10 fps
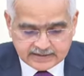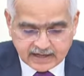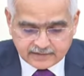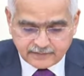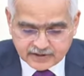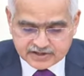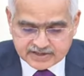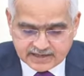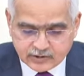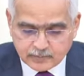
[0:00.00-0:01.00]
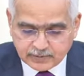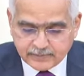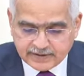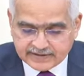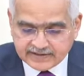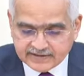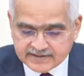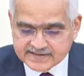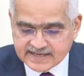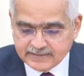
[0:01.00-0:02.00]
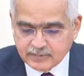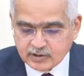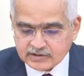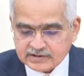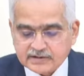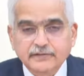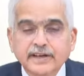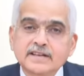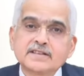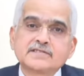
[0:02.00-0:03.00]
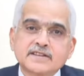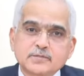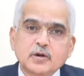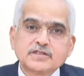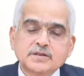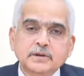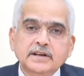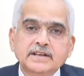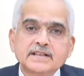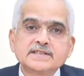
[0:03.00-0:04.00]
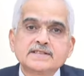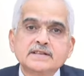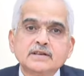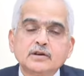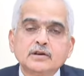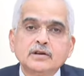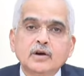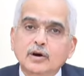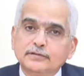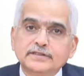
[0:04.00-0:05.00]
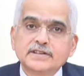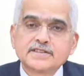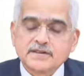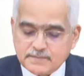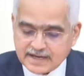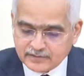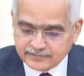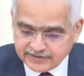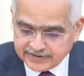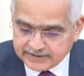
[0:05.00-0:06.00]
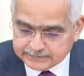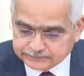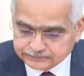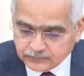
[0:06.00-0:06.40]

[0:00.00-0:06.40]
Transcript: There are functional complementarities among the various responsibilities of the Reserve Bank of India.